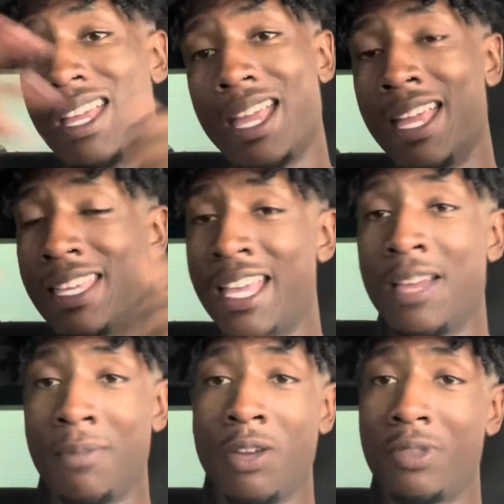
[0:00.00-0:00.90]
And yeah,
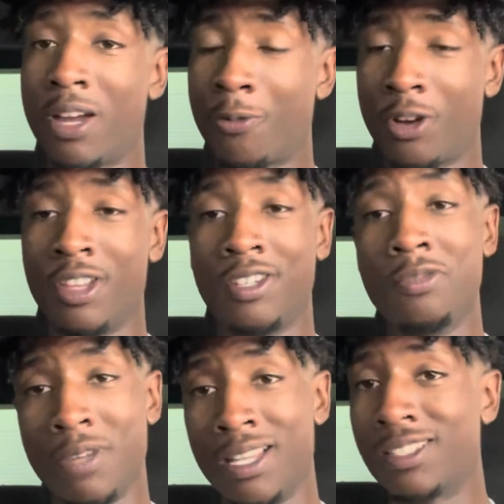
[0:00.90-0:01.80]
man, without further ado,
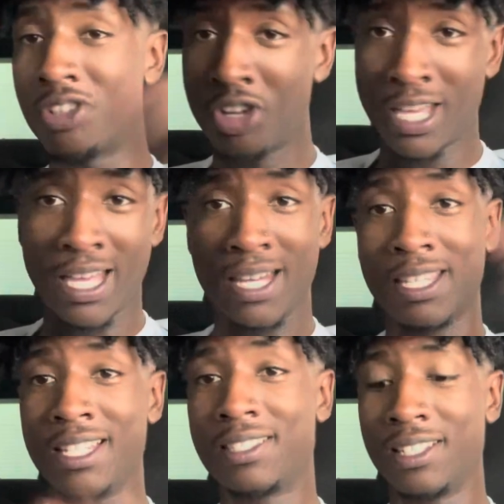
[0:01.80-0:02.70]
man, let's go ahead and
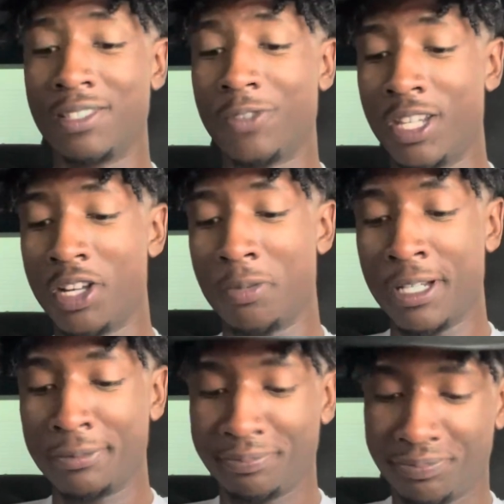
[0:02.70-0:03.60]
get into this video,
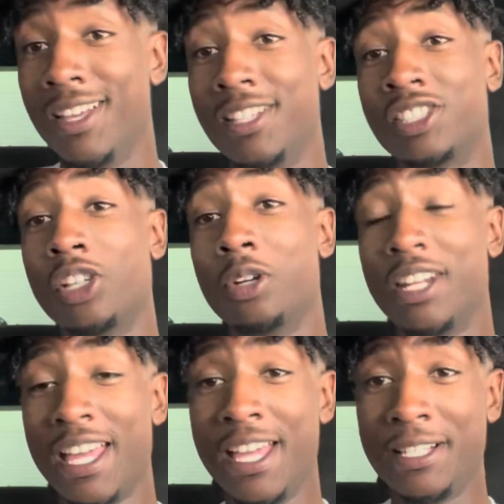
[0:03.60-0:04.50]
man. So
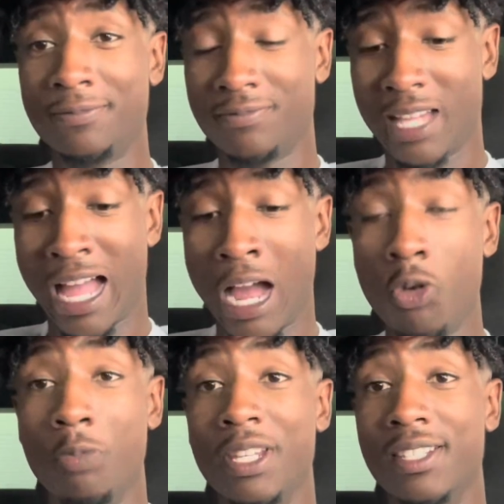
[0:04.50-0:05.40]
today, I
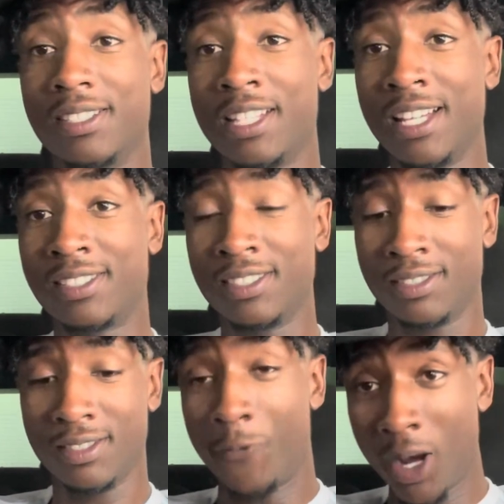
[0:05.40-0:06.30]
will be discussing
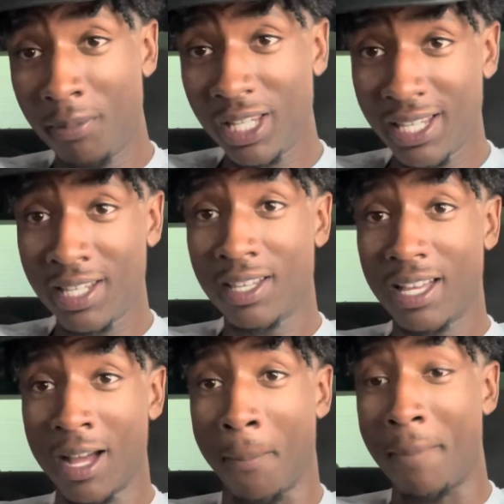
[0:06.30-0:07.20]
fumbling
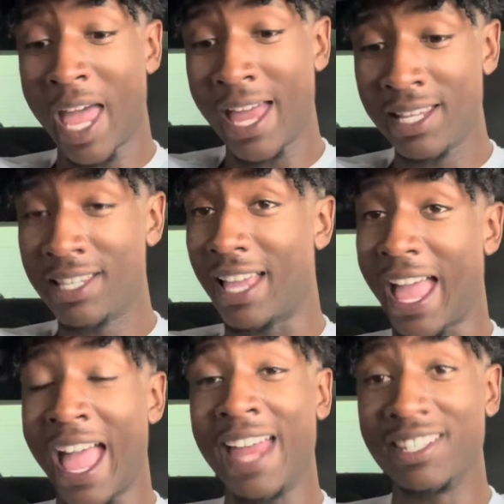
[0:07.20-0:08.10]
a baddie
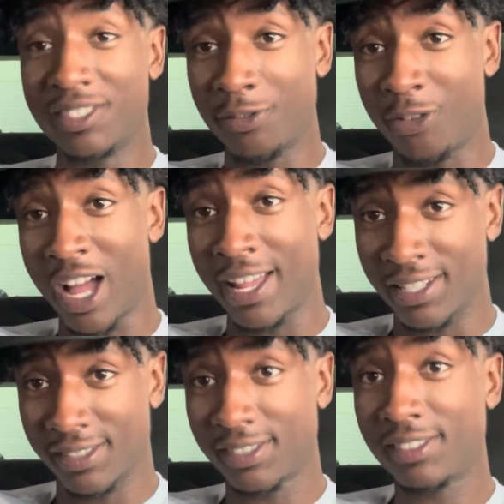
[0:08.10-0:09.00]
at its
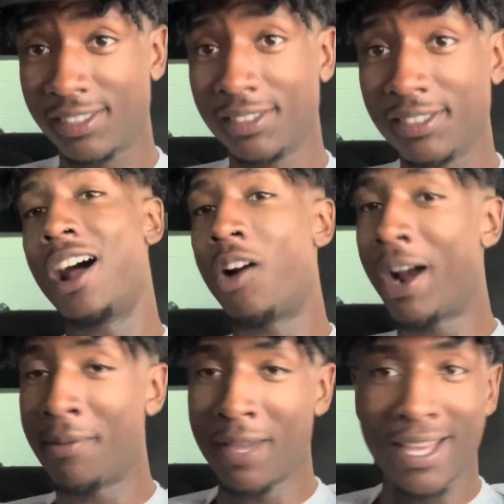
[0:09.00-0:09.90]
finest. All
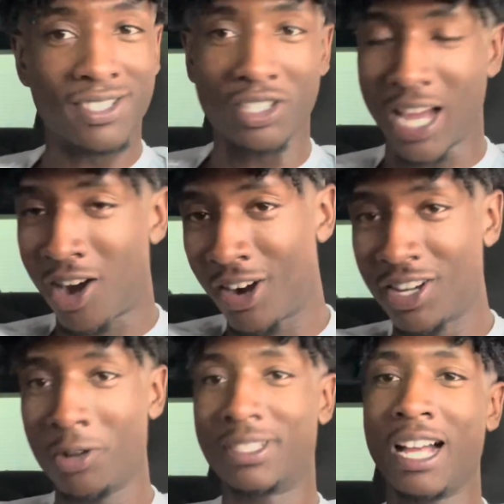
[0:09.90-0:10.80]
right, man, so y'all already
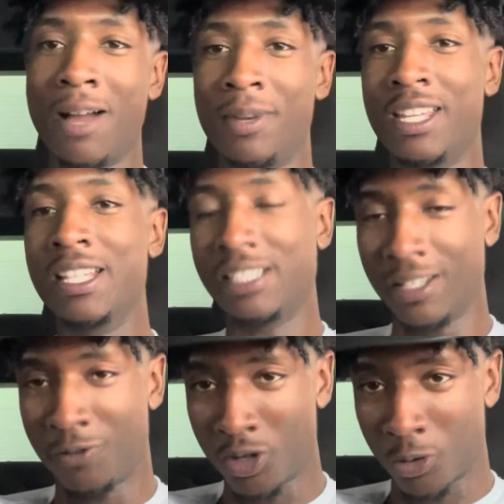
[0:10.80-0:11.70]
know what time it is.
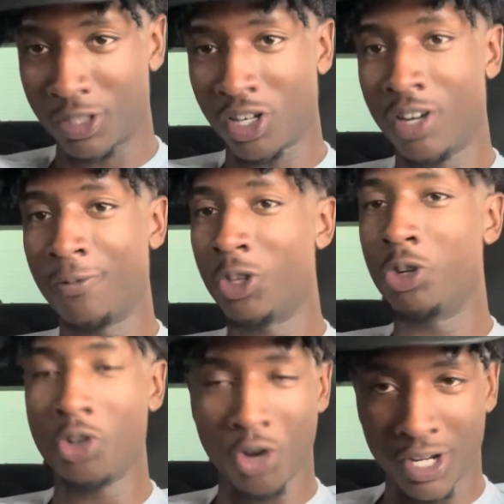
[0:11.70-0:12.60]
If you're a returning viewer,
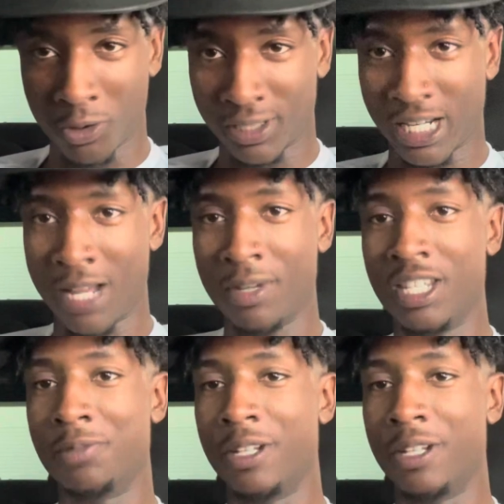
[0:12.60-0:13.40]
you already know what time it is.